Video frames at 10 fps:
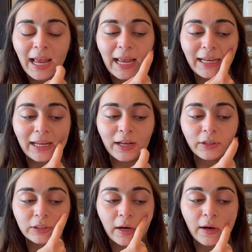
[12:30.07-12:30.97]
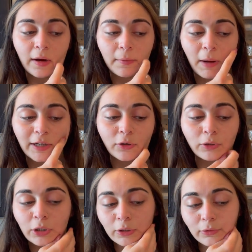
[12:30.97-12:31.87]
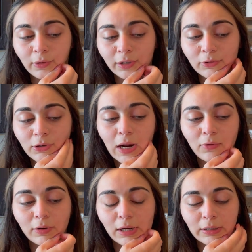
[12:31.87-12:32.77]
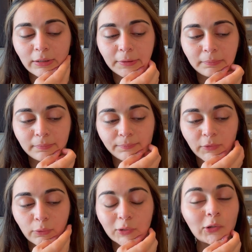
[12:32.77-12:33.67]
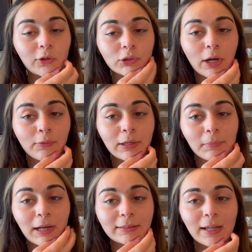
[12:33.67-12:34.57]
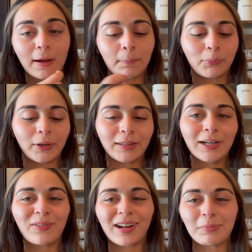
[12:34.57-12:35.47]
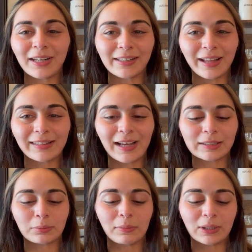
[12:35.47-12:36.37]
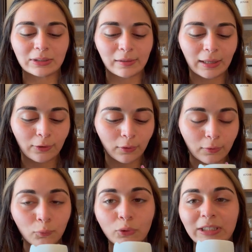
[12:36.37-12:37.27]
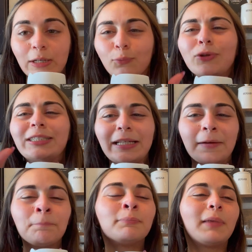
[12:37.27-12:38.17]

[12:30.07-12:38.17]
And um, I don't know, I don't know how um, a prosciutto shot would impact that, but they didn't recommend it like that, so maybe it's not that good. We'll see, we'll see.